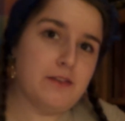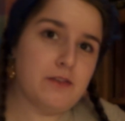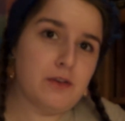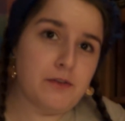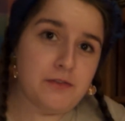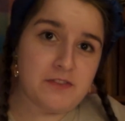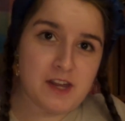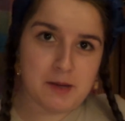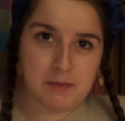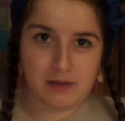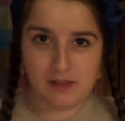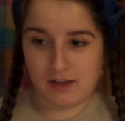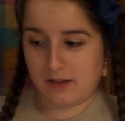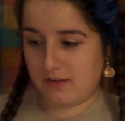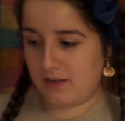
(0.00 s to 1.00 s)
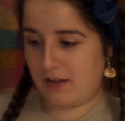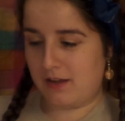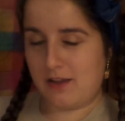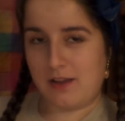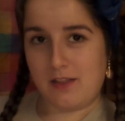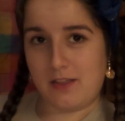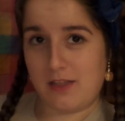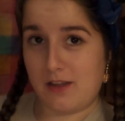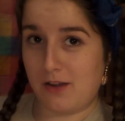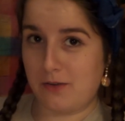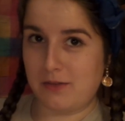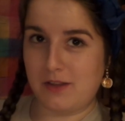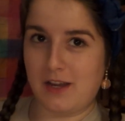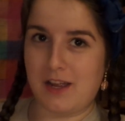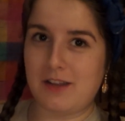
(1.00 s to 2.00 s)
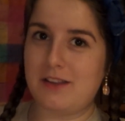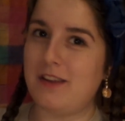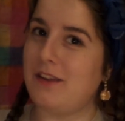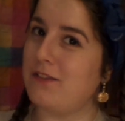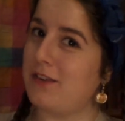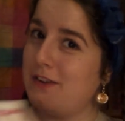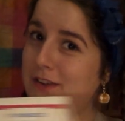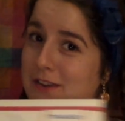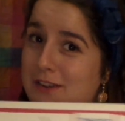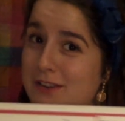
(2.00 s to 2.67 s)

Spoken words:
so fabulous that only a diva